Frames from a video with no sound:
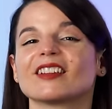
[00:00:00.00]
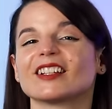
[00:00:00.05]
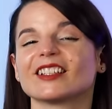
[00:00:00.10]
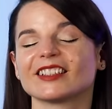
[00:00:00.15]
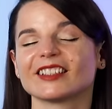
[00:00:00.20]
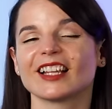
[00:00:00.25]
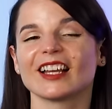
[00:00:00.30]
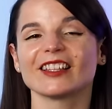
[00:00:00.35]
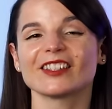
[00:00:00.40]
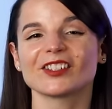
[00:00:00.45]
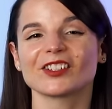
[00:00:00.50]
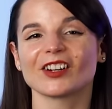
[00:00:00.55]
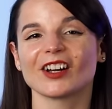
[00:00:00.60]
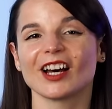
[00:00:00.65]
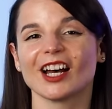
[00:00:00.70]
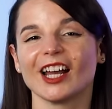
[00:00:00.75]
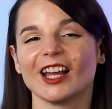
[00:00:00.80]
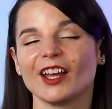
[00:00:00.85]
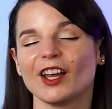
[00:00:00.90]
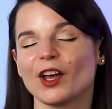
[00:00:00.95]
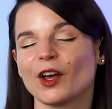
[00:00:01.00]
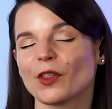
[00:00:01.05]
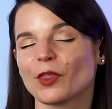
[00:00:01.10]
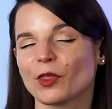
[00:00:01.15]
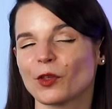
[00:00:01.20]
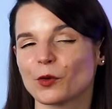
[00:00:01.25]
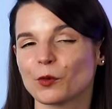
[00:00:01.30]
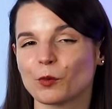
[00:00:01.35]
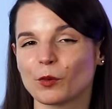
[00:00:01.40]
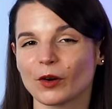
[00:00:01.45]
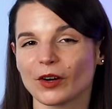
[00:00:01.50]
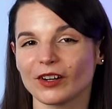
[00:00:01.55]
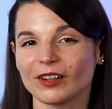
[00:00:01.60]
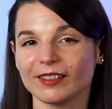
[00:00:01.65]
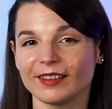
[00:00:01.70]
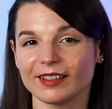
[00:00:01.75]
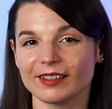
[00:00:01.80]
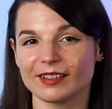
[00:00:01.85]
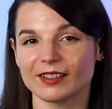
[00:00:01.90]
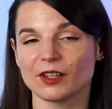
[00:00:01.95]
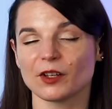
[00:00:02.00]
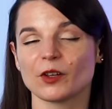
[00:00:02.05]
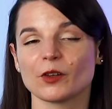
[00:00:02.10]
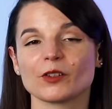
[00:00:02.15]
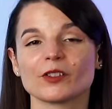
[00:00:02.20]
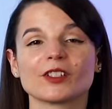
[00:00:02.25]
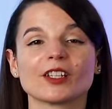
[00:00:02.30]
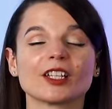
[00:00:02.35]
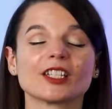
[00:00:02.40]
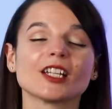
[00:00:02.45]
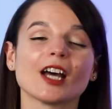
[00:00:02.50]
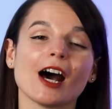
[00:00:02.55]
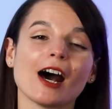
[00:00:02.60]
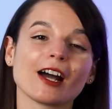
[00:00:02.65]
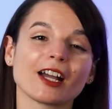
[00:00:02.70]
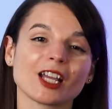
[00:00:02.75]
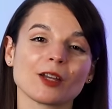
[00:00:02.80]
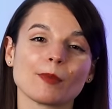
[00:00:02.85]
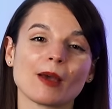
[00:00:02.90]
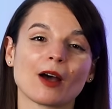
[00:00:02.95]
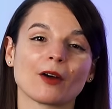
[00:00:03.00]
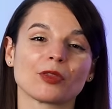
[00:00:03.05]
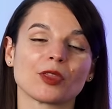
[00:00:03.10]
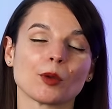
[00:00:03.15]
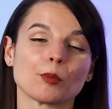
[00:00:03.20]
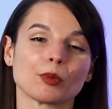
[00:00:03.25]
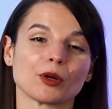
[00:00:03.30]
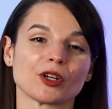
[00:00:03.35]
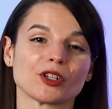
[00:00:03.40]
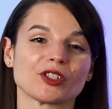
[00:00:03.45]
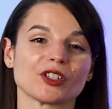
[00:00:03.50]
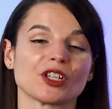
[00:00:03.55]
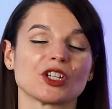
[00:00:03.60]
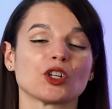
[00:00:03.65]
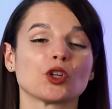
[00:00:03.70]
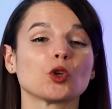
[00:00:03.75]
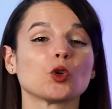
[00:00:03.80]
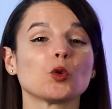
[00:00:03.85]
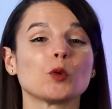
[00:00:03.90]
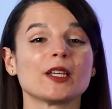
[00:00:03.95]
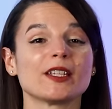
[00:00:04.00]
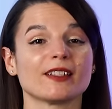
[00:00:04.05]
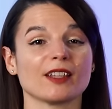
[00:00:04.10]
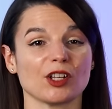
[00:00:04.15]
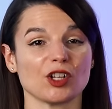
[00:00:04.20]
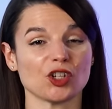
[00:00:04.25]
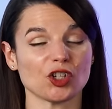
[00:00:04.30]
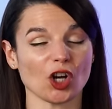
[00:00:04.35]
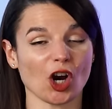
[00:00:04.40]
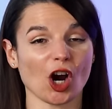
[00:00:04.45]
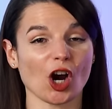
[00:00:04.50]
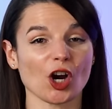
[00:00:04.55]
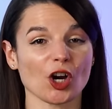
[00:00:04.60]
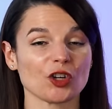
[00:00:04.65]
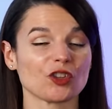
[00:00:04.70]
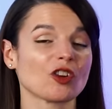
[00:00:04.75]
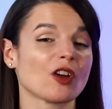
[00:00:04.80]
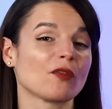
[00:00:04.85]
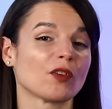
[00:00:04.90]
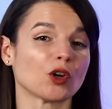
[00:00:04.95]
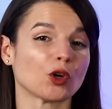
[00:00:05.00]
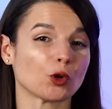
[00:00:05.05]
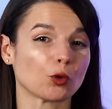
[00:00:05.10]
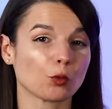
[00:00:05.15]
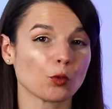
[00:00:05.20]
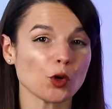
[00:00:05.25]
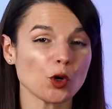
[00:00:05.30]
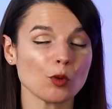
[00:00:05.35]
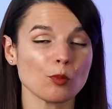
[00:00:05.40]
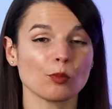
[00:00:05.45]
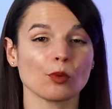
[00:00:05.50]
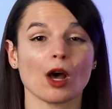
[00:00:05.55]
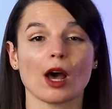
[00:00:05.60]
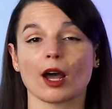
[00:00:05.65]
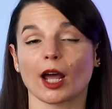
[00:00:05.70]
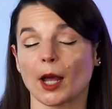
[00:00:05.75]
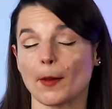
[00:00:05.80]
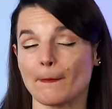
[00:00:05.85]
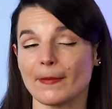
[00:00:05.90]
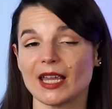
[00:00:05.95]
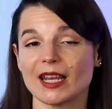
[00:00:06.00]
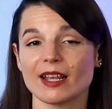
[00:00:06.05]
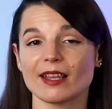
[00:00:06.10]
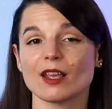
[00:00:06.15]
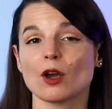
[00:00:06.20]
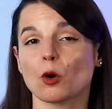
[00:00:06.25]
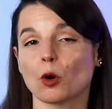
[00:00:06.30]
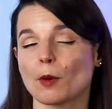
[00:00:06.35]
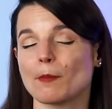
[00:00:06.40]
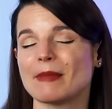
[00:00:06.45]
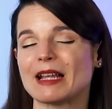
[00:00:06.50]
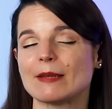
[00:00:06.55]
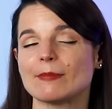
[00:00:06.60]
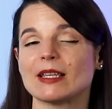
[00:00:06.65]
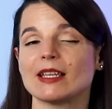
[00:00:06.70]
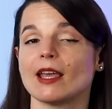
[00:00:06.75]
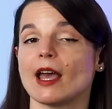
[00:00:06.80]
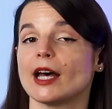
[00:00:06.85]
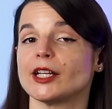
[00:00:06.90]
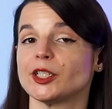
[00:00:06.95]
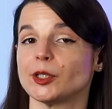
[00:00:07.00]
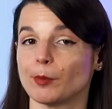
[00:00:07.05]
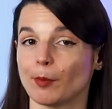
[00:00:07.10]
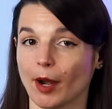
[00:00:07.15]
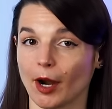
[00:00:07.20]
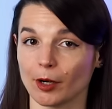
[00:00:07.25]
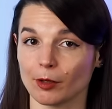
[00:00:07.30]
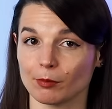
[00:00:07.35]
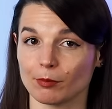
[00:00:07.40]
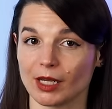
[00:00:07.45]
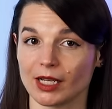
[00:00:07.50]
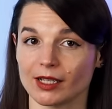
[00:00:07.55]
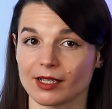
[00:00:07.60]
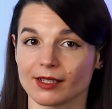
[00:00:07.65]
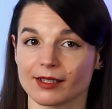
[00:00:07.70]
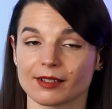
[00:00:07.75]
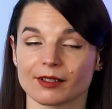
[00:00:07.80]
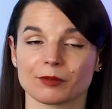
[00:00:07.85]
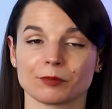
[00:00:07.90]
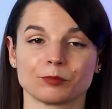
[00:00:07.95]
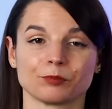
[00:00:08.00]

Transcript: Let's try the word that's used to talk about the person who is in charge of a group, a committee, or maybe a department.